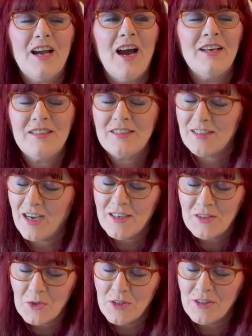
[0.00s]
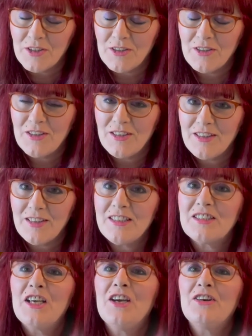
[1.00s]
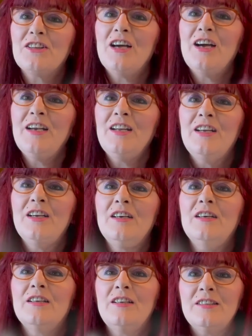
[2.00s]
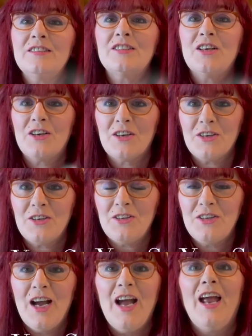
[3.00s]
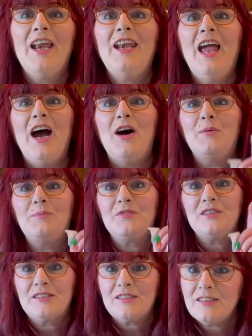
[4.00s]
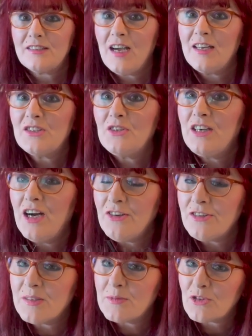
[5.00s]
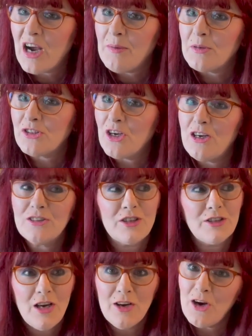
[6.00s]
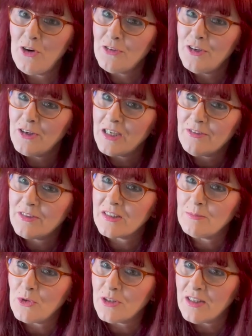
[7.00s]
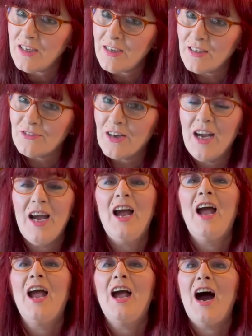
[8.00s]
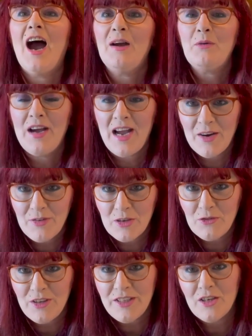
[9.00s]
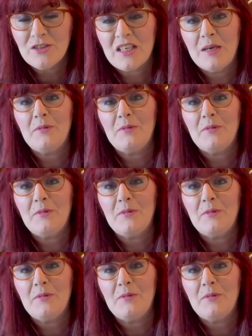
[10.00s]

I adore her. That's Caroline YunStargirl. Now, she's just got to 100 subscribers, y'all. So y'all go over there and give her some more love. I will have her videos come